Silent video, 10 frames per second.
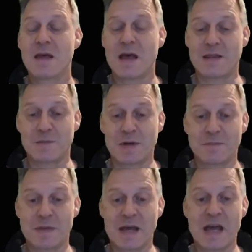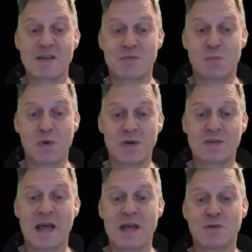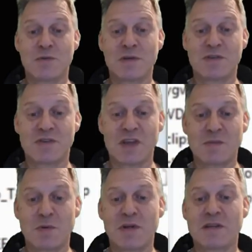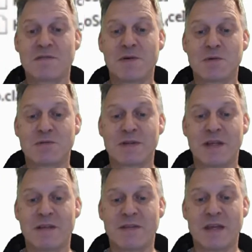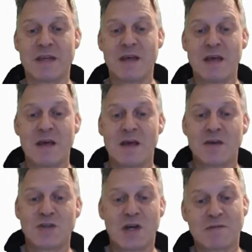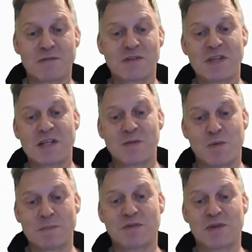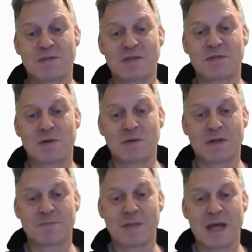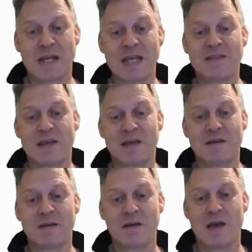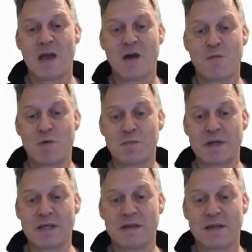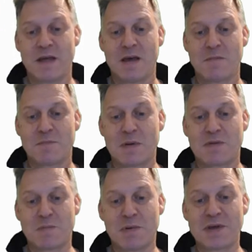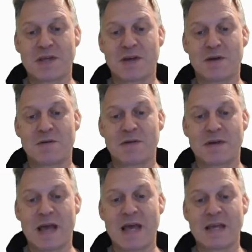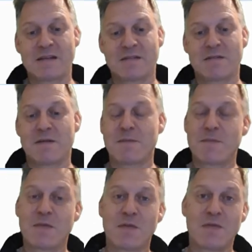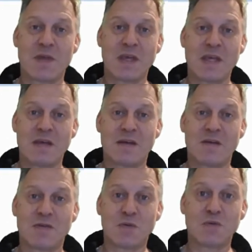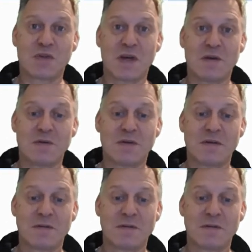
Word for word: And there we are. It has worked, and you'll notice it's put another folder in there, the Java Extended Web Service folder. And in there will be both the bytecode and the source code